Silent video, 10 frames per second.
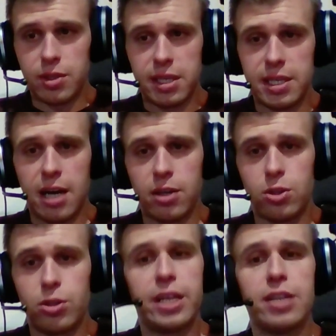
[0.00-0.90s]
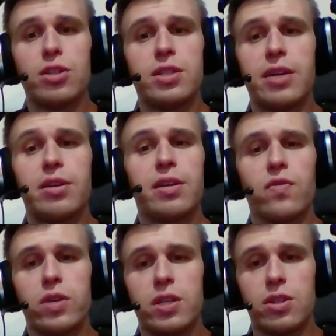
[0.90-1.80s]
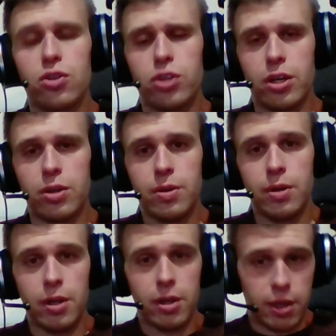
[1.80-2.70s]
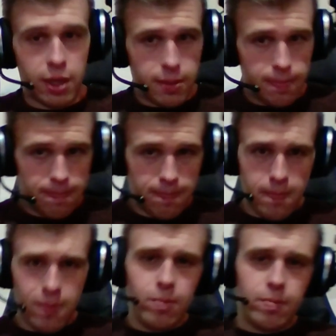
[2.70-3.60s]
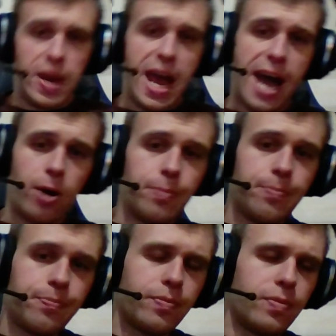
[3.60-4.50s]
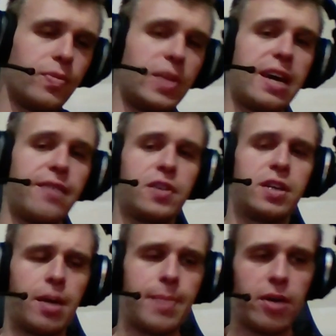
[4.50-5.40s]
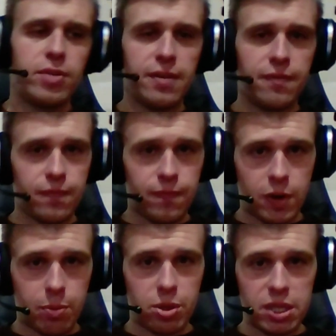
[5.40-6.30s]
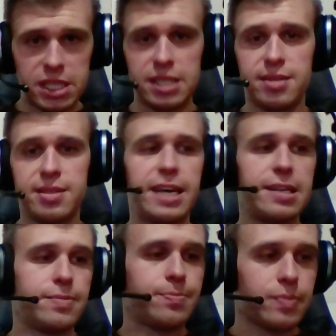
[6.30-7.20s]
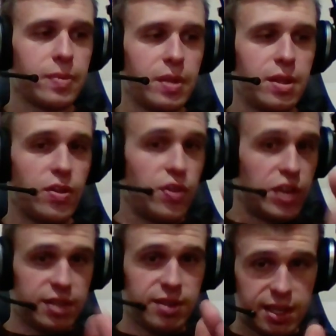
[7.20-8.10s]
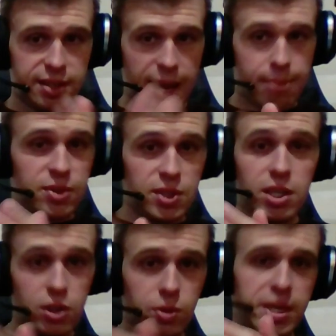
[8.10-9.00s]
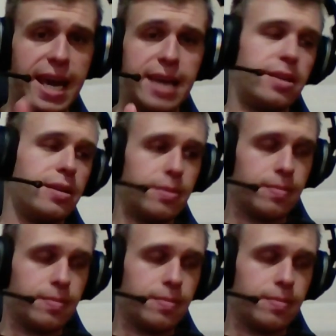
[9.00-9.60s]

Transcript: like Doctor Strange and Daredevil in the show. Now, they have come out and they've completely said this is MCU canon.